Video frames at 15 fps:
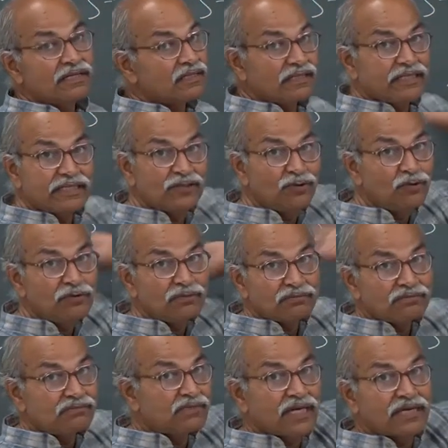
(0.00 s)
there is no
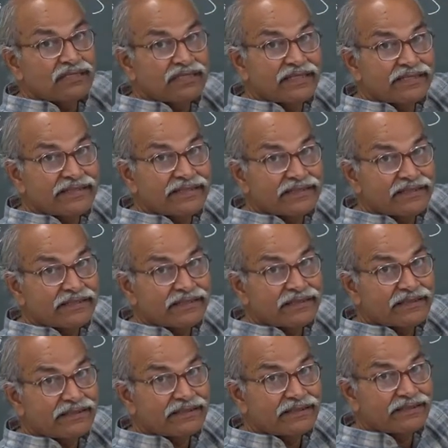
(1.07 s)
charge density,
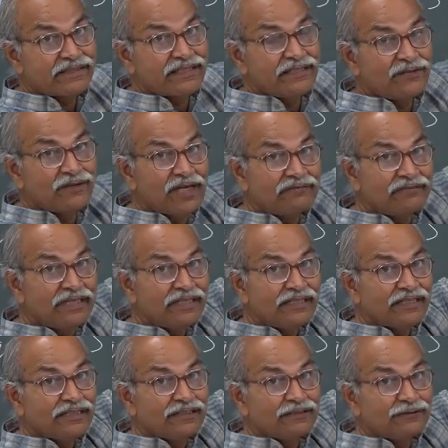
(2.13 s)
still you have a
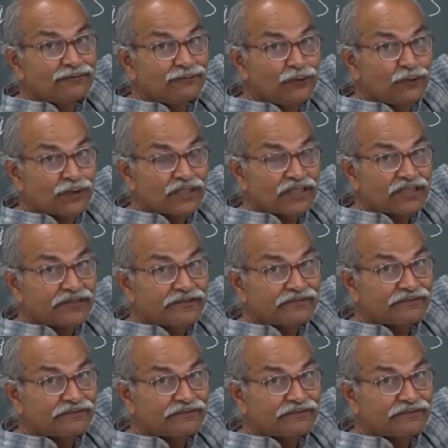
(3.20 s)
force.